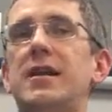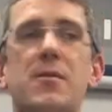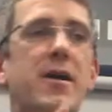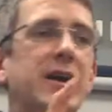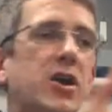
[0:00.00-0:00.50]

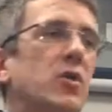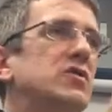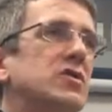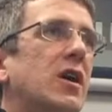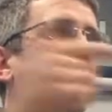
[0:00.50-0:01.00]
And I might go
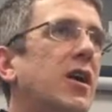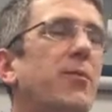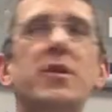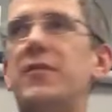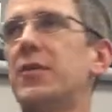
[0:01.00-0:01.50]
to a
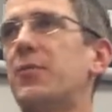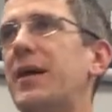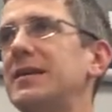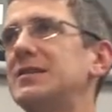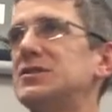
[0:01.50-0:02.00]
couple of other
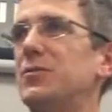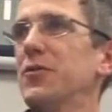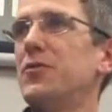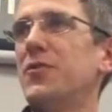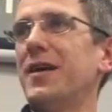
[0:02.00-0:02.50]
places to
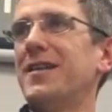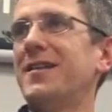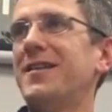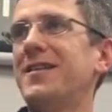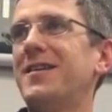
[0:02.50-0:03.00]
prove it.
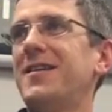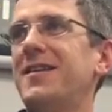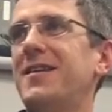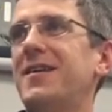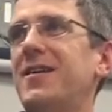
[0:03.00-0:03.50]

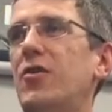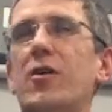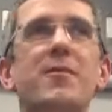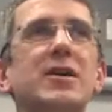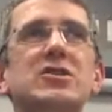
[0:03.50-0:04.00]

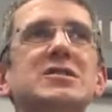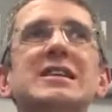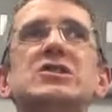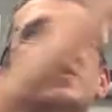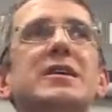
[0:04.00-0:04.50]
Or I might just
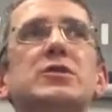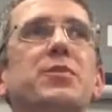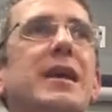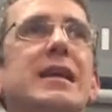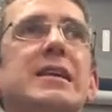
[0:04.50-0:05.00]
need to
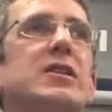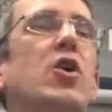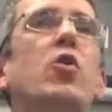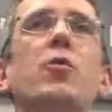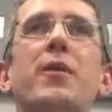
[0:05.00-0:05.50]
explain that
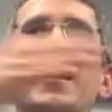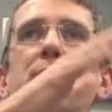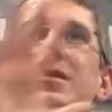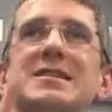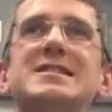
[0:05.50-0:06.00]
the whole
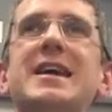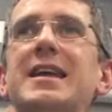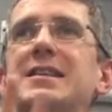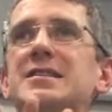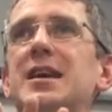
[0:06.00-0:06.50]
Bible is
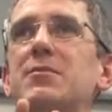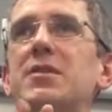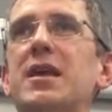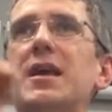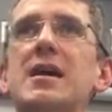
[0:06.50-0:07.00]
saying the same
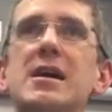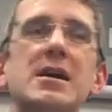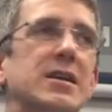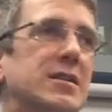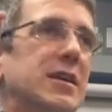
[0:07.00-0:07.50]
thing
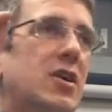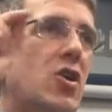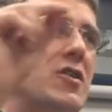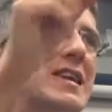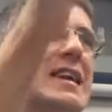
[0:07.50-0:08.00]
that
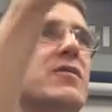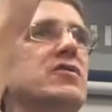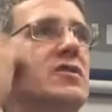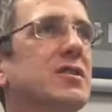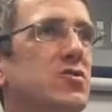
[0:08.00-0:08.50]
God
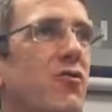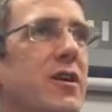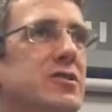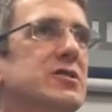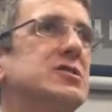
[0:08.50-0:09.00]
gives us
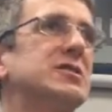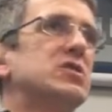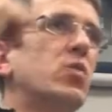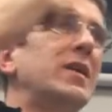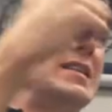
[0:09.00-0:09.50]

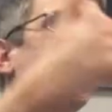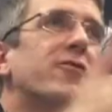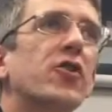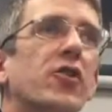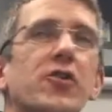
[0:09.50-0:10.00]
righteousness, we
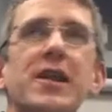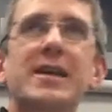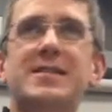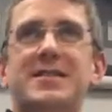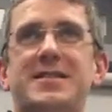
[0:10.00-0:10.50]
never earn
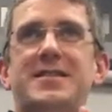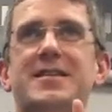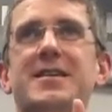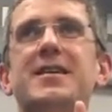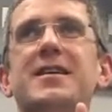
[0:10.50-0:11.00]
it.
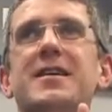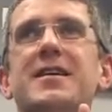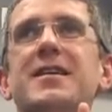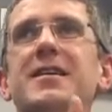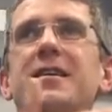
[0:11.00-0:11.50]

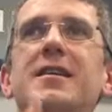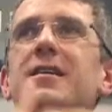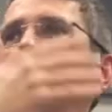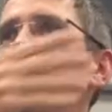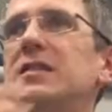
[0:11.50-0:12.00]

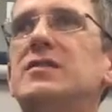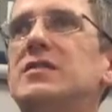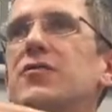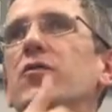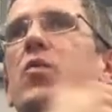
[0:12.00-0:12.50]
You see, there's
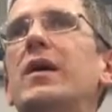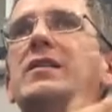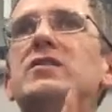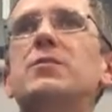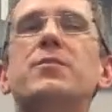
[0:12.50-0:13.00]
different
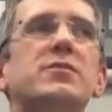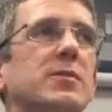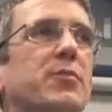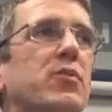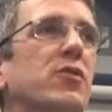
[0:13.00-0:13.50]
ways to,
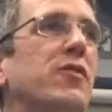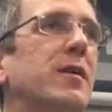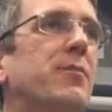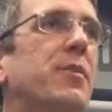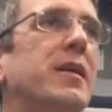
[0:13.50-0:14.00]
to prove
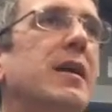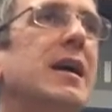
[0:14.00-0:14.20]
it, but